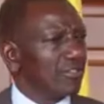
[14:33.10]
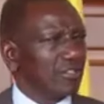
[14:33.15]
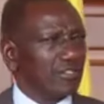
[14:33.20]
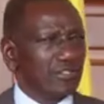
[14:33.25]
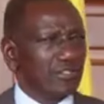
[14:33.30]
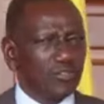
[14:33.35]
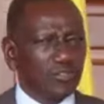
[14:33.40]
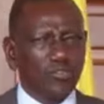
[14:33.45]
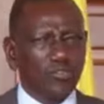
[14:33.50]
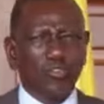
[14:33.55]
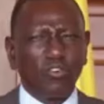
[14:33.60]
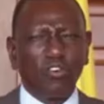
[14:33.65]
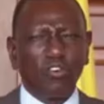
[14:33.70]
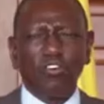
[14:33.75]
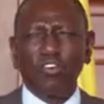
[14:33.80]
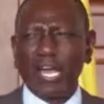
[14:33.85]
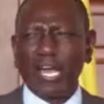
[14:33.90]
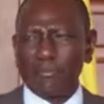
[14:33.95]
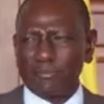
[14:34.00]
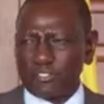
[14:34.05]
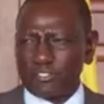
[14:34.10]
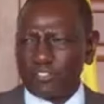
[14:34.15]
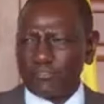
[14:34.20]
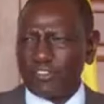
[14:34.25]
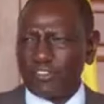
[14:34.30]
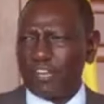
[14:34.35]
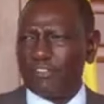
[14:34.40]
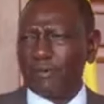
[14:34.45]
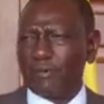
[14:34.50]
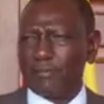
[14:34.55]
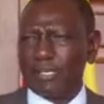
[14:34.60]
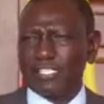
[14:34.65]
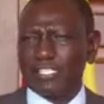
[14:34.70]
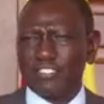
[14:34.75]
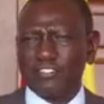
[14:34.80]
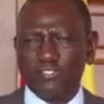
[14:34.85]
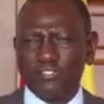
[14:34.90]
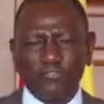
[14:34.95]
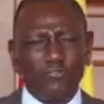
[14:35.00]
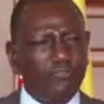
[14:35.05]
to all arms of government
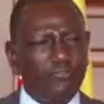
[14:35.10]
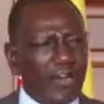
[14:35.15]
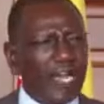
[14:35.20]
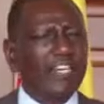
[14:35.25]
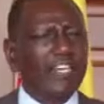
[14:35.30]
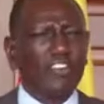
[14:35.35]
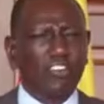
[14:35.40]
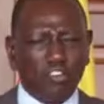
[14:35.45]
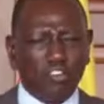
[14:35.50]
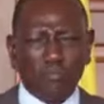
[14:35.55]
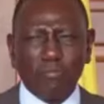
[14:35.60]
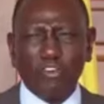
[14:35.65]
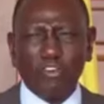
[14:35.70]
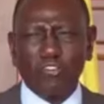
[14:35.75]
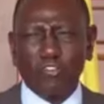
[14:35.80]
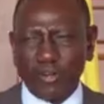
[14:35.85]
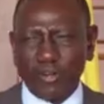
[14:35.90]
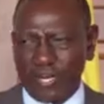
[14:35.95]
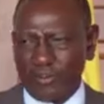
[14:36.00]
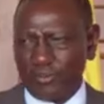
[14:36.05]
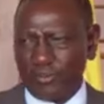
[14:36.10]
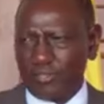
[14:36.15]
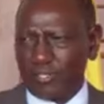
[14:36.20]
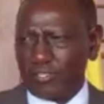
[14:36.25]
to find common ground